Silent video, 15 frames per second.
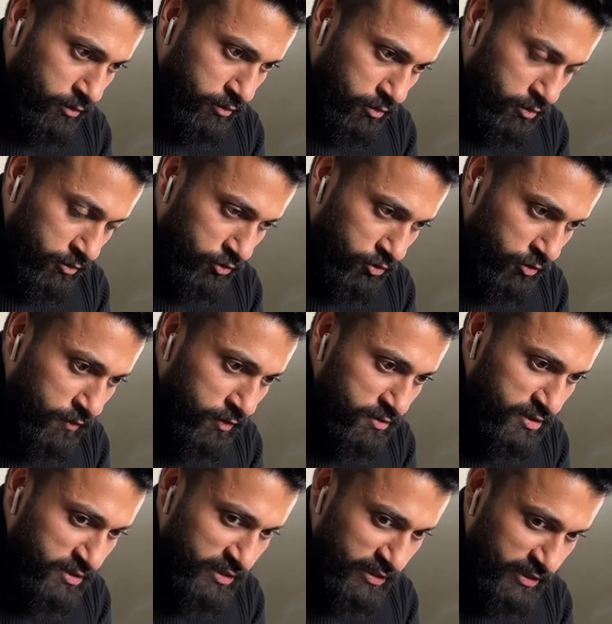uh,
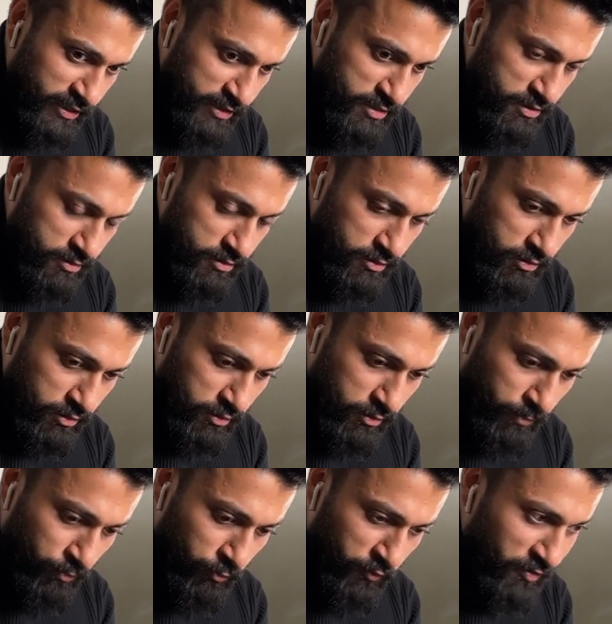university next
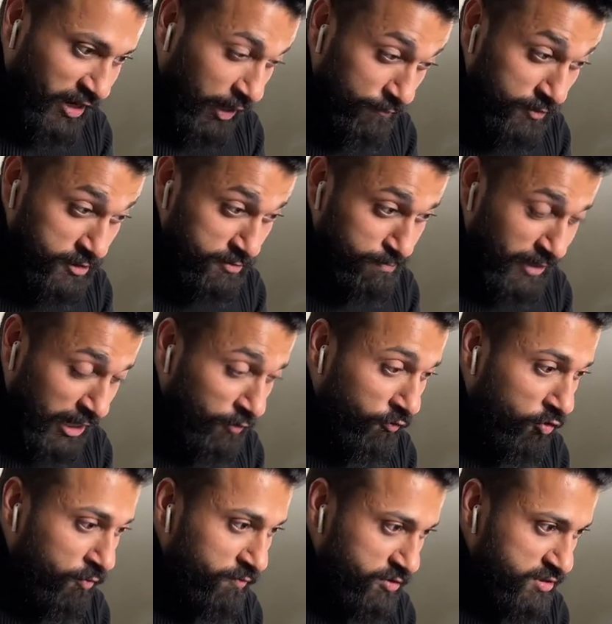um, we have this
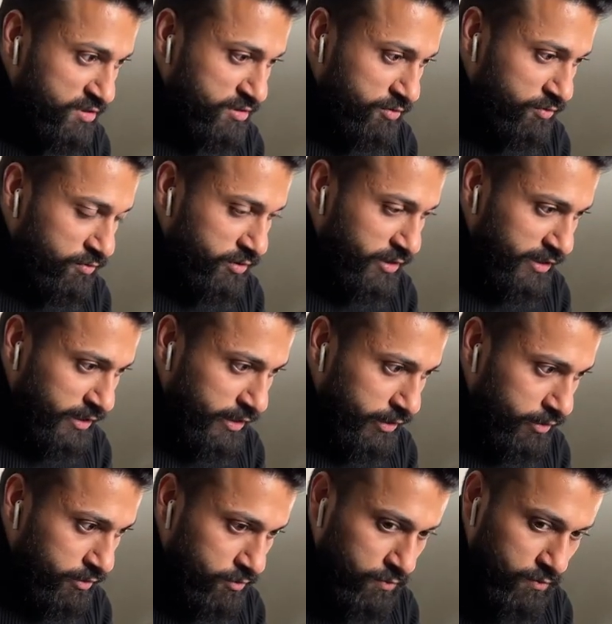platform which is you know
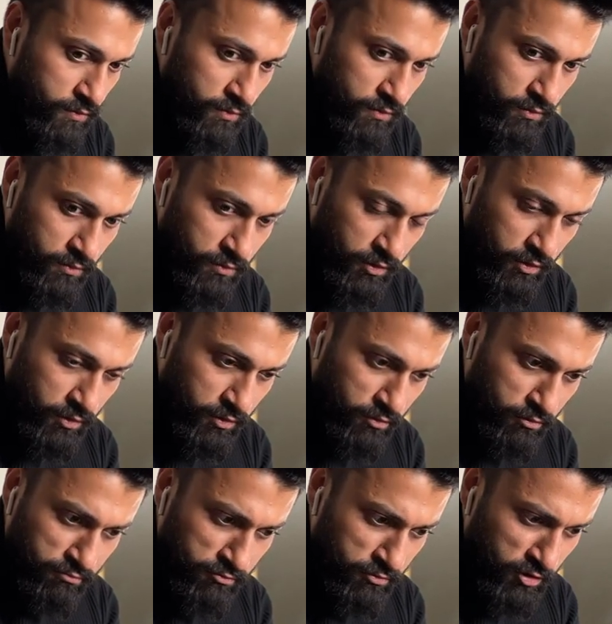dedicated to uh,
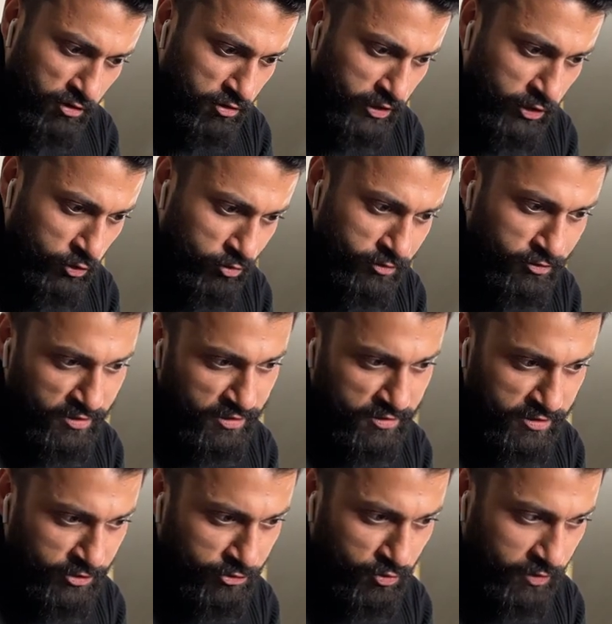learning all the things
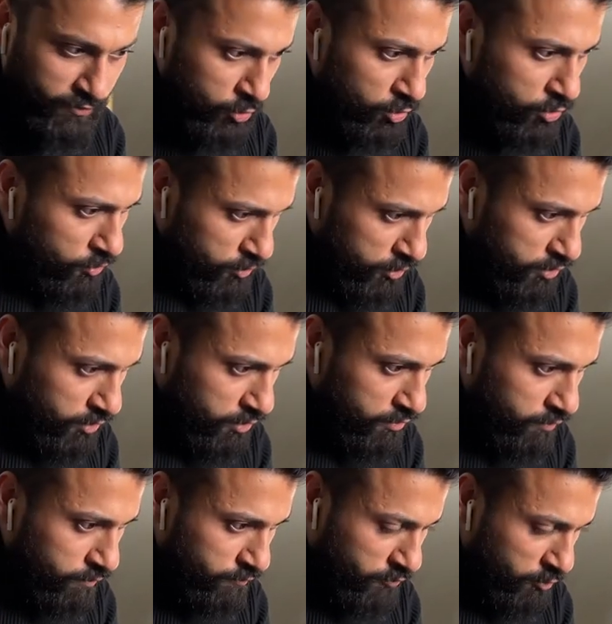that you never got to learn
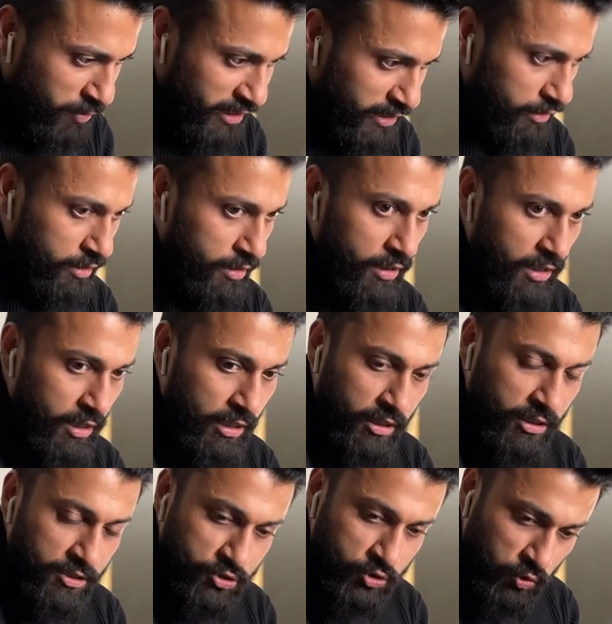for men
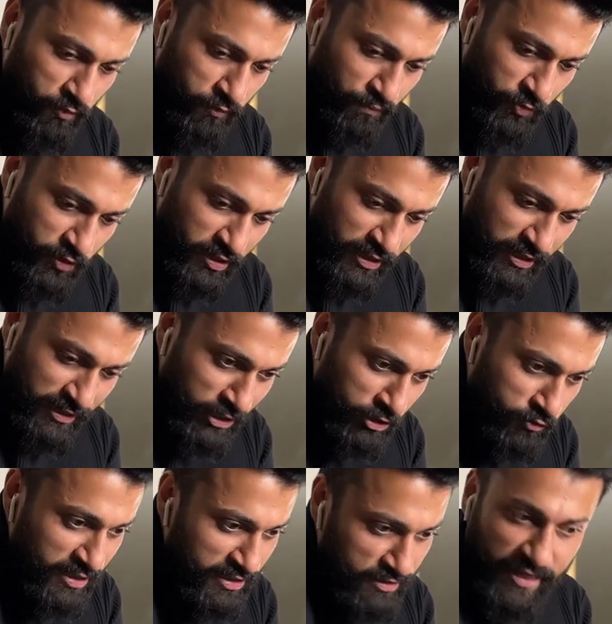so
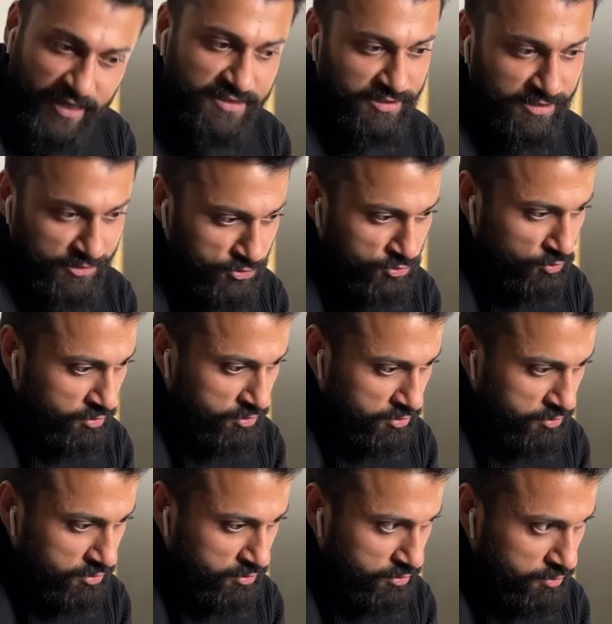literally the next thing is gonna
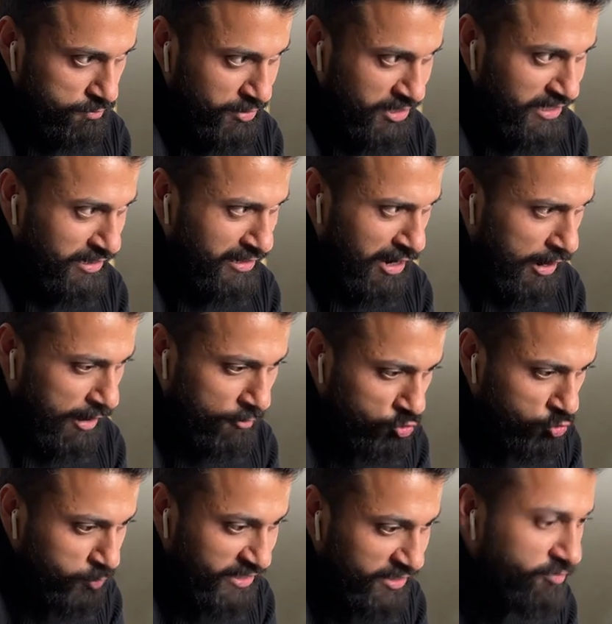be how to
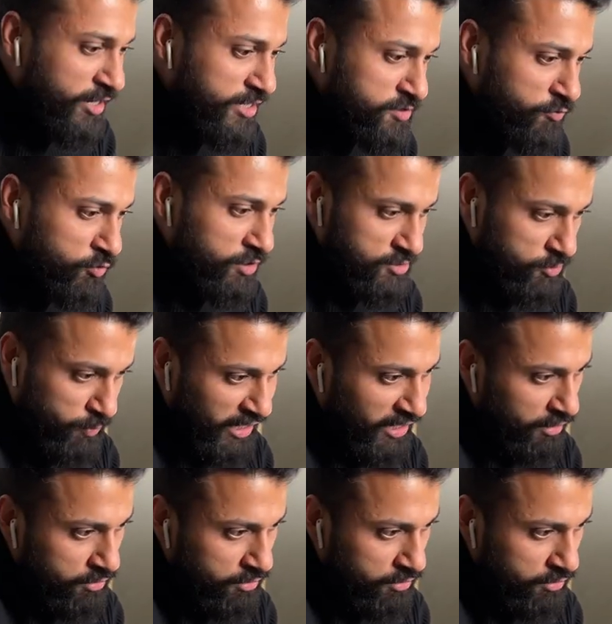be graceful as a man